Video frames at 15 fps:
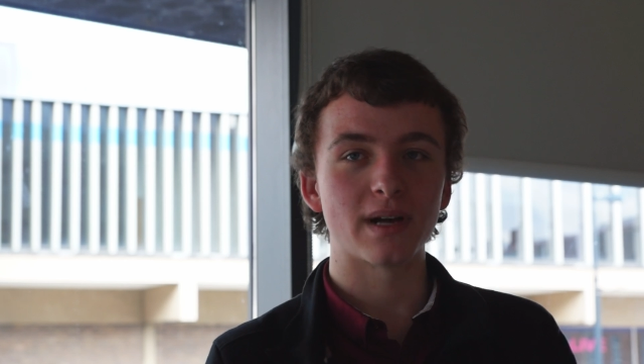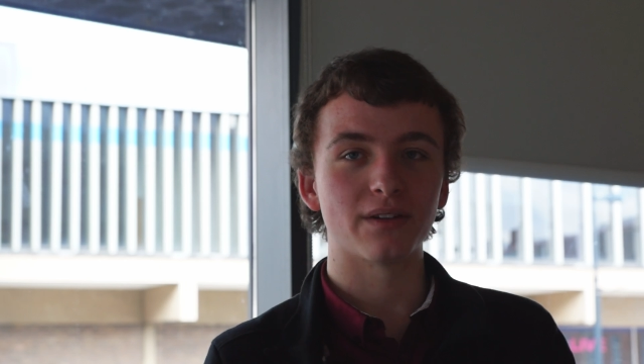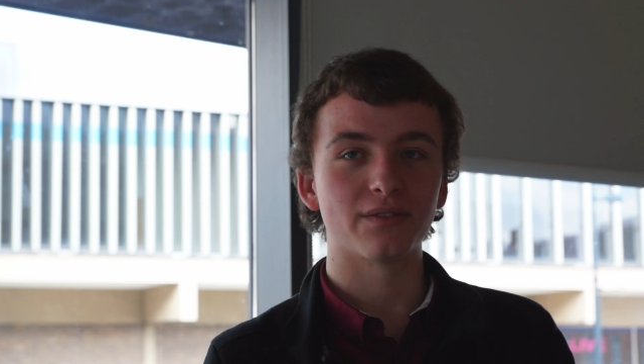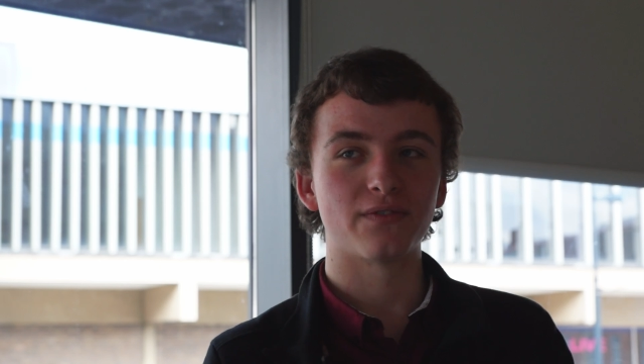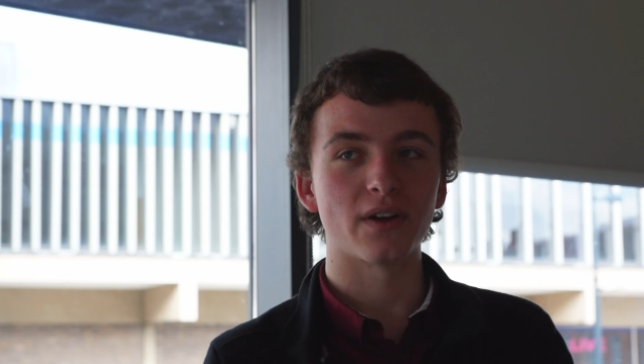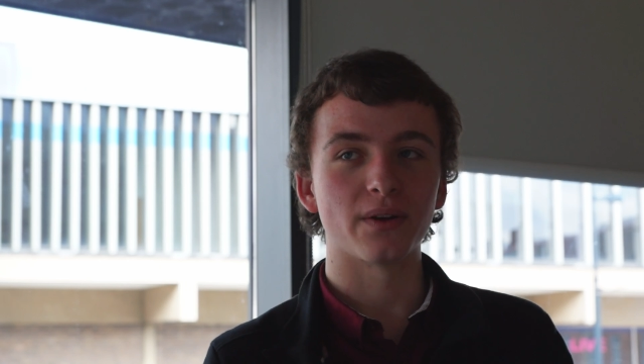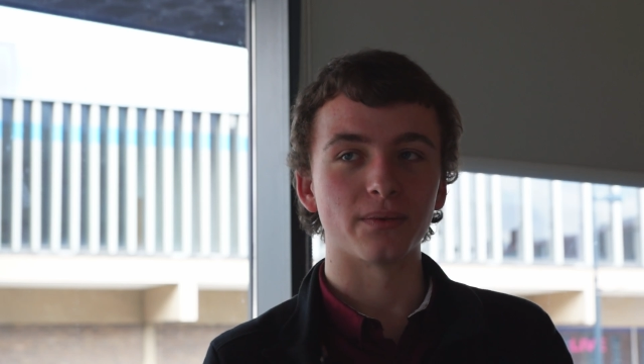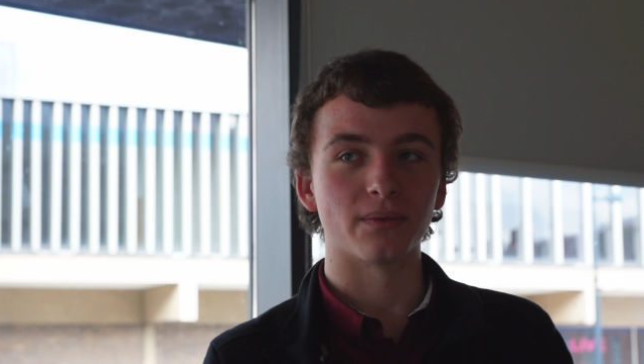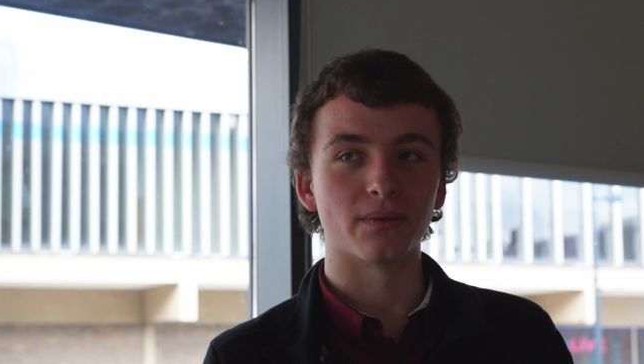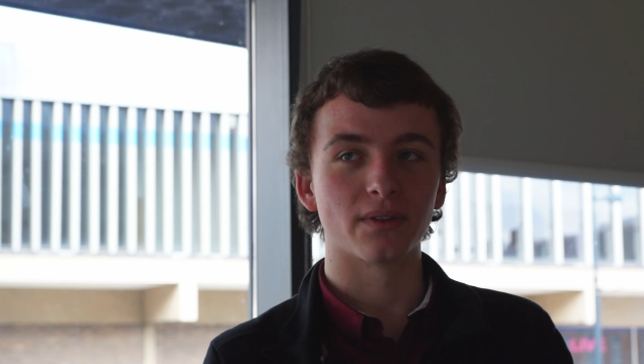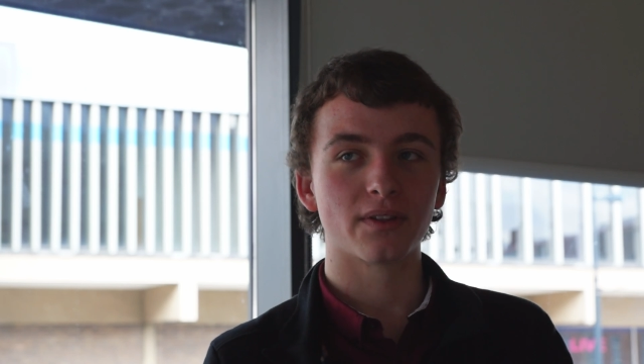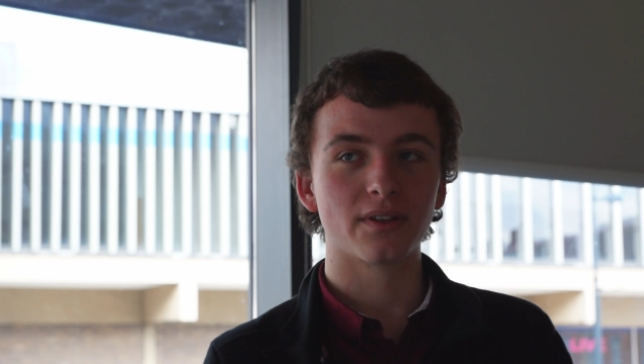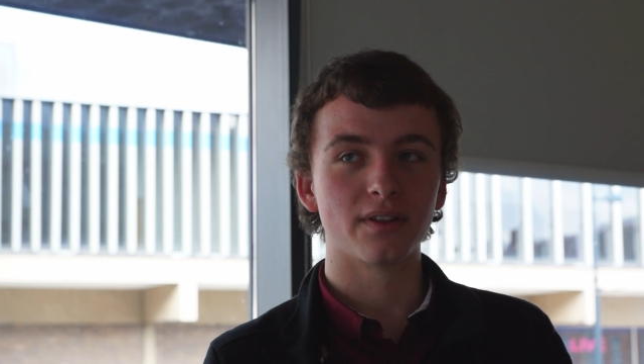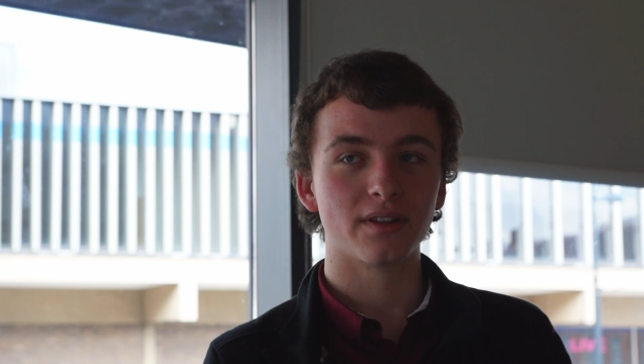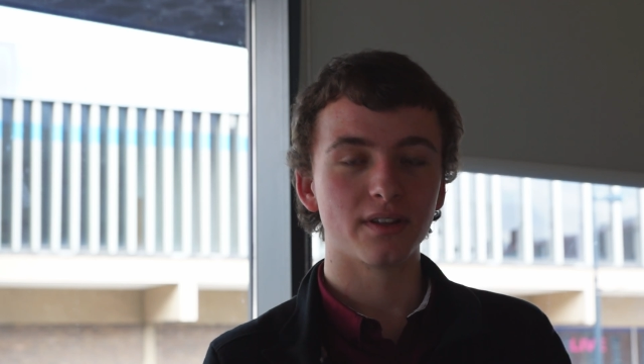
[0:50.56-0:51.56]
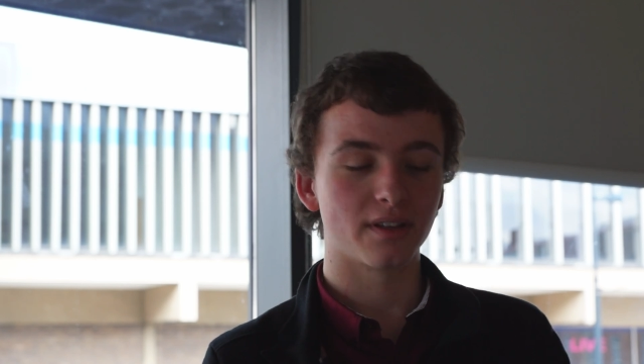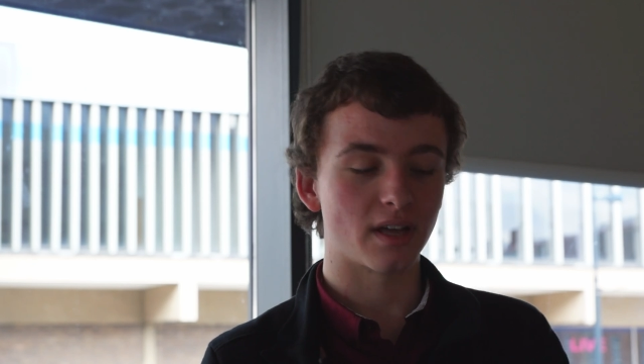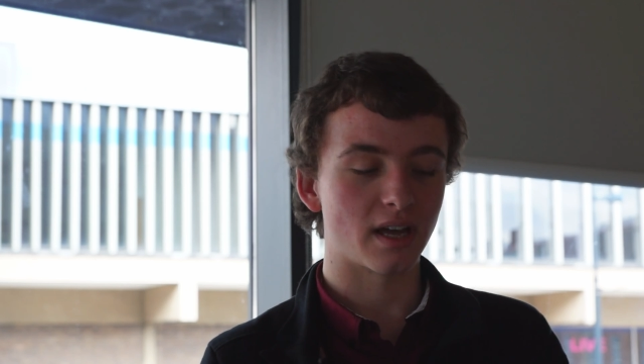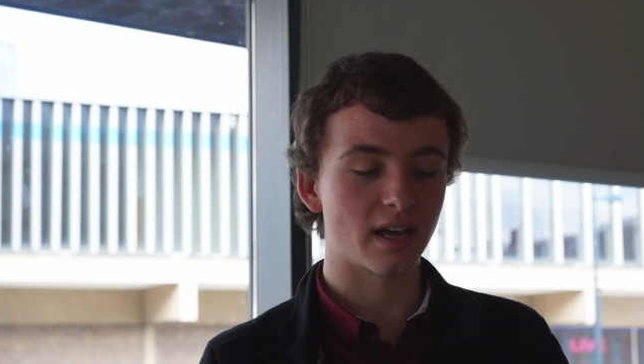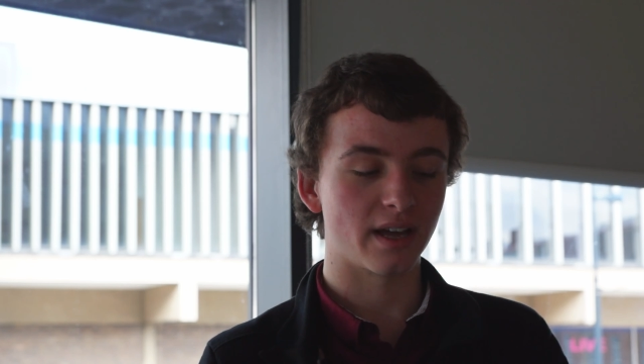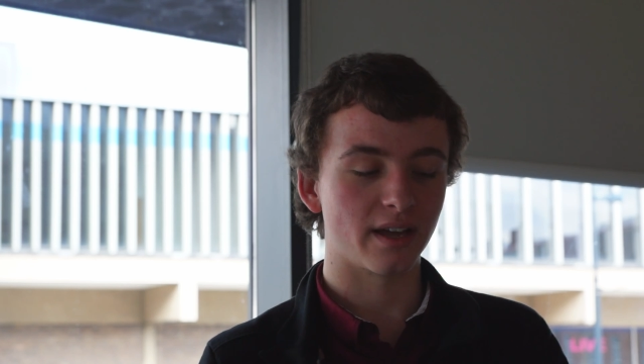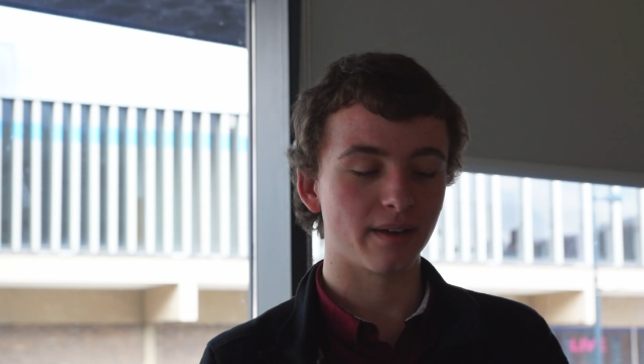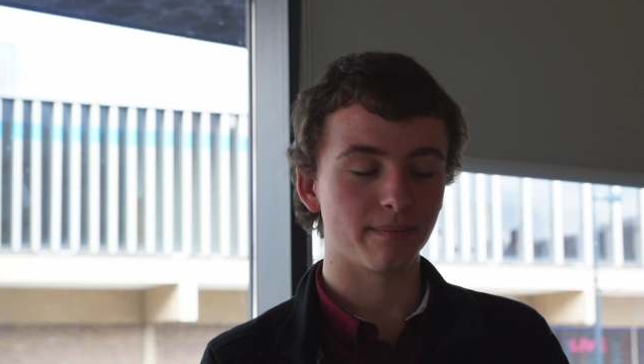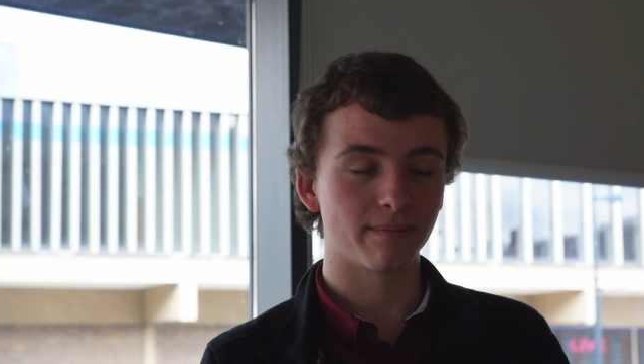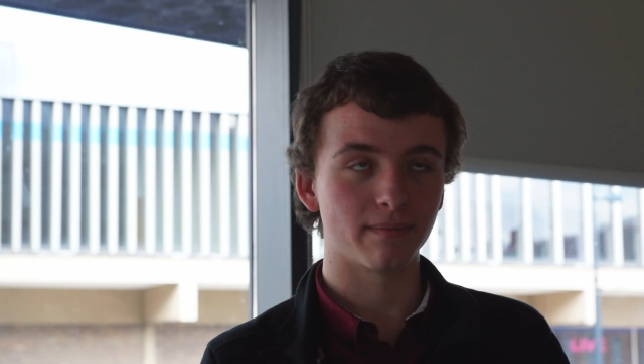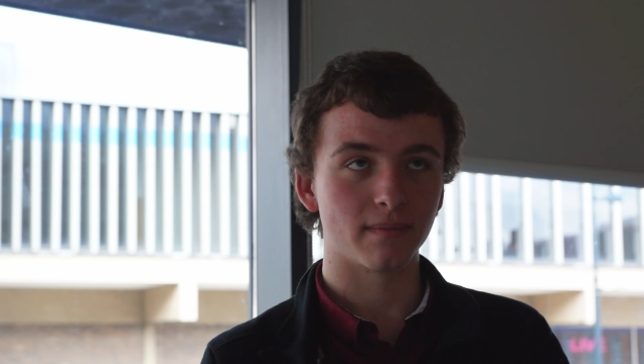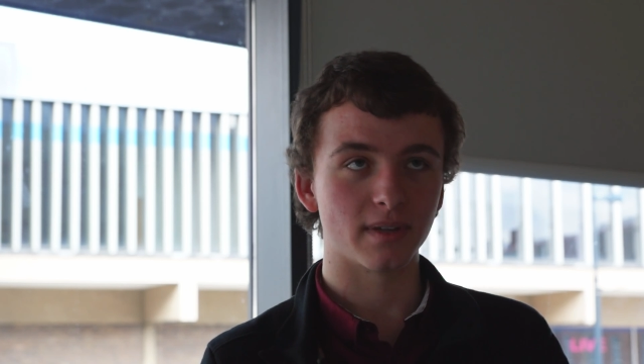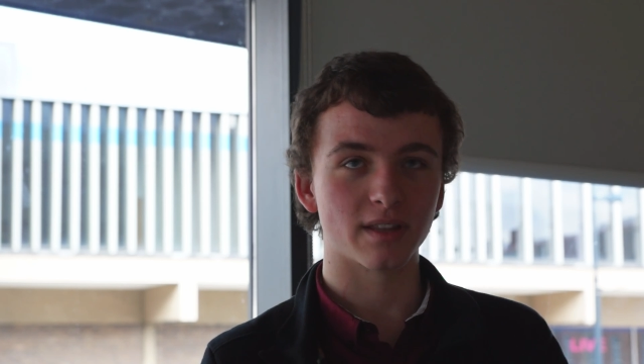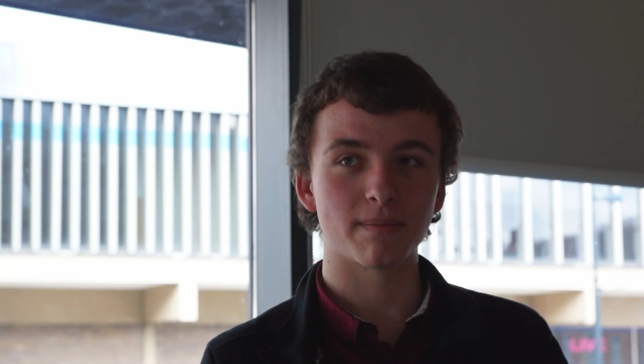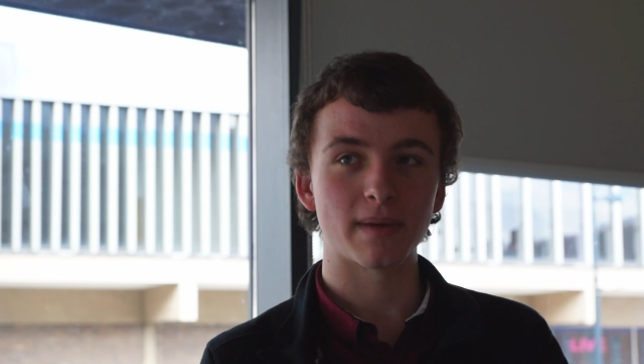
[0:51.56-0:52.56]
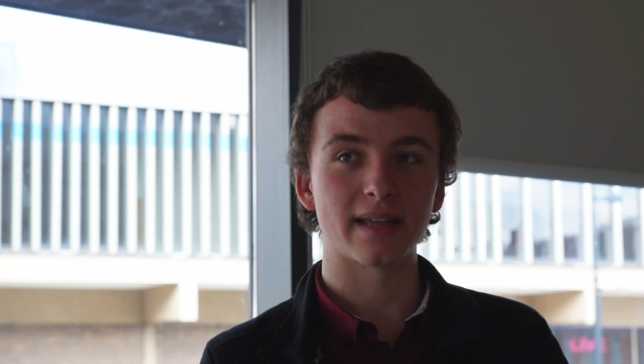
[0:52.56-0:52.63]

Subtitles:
mobile phones is